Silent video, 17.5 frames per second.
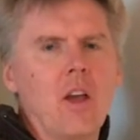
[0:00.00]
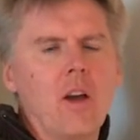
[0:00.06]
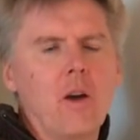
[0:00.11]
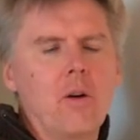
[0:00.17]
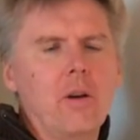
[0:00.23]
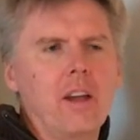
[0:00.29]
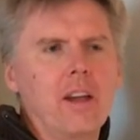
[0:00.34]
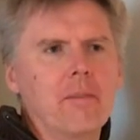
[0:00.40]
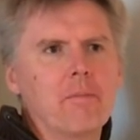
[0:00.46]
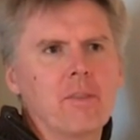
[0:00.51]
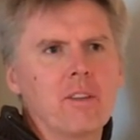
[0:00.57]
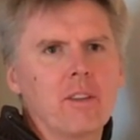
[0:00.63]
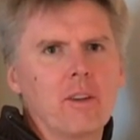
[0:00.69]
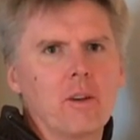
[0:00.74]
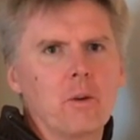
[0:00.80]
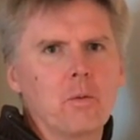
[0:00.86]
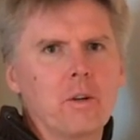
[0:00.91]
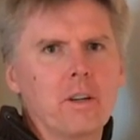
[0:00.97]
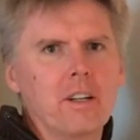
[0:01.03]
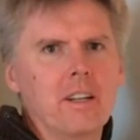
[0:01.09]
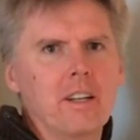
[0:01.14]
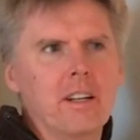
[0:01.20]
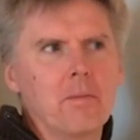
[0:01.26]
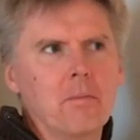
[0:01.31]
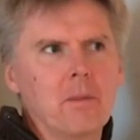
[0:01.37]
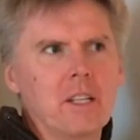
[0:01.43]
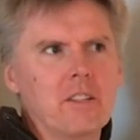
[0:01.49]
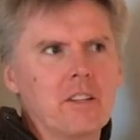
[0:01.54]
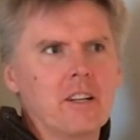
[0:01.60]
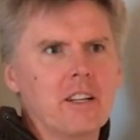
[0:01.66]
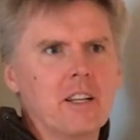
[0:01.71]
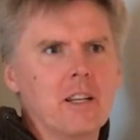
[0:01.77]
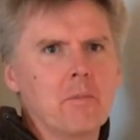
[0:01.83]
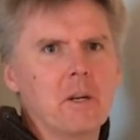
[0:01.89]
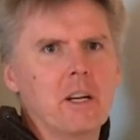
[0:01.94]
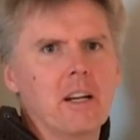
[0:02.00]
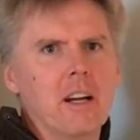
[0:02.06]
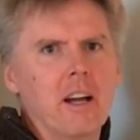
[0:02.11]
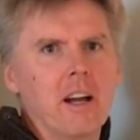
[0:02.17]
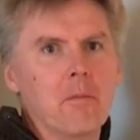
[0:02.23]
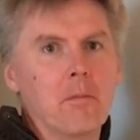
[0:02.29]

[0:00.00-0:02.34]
Okay, so we're going to be talking about a